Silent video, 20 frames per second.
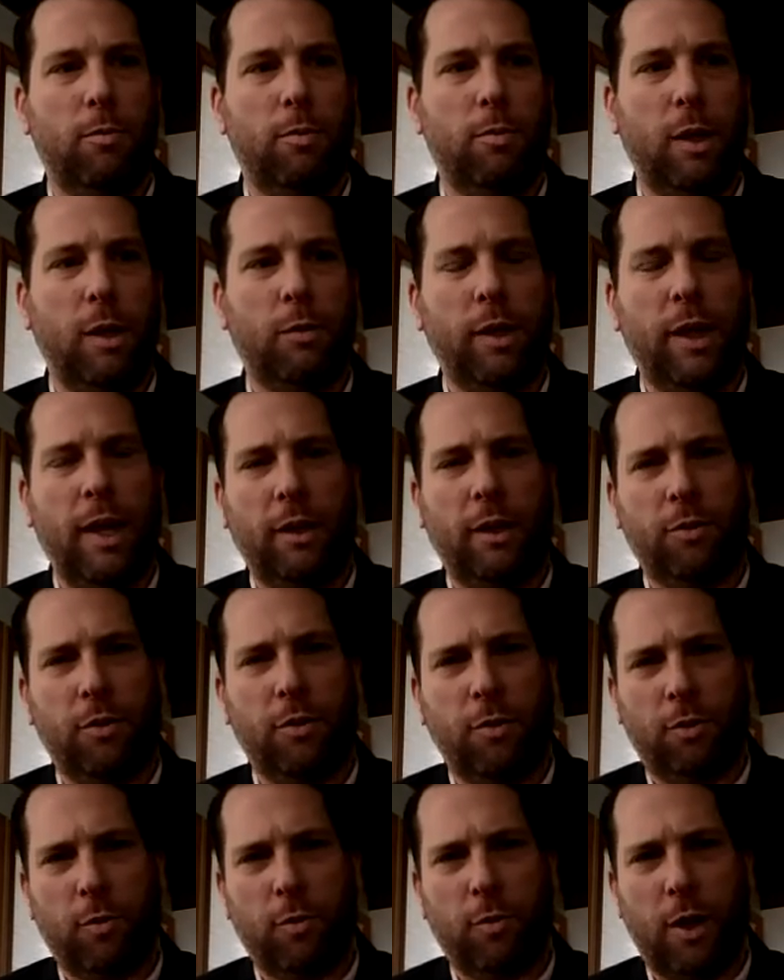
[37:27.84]
be able to ask
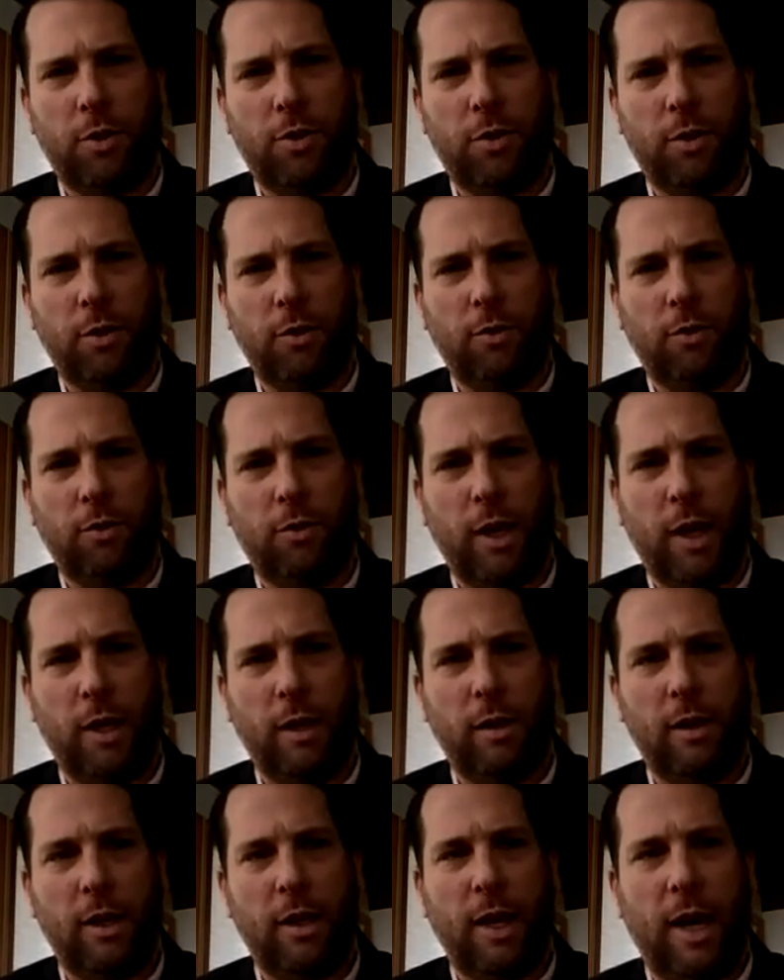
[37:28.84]
those questions
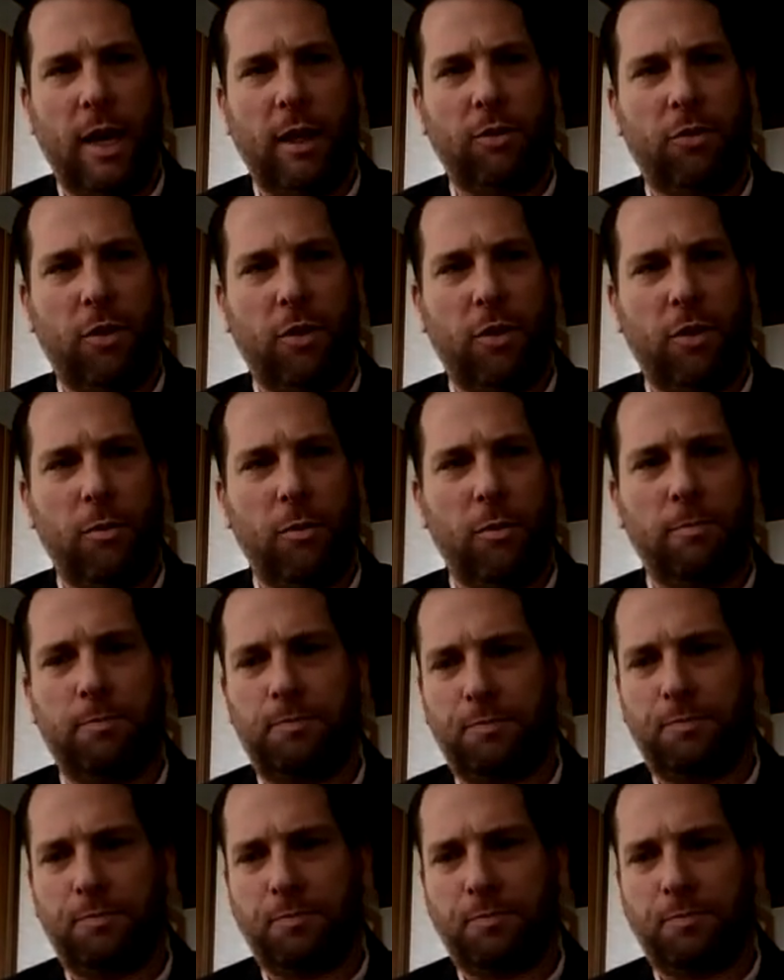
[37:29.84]
and ask them,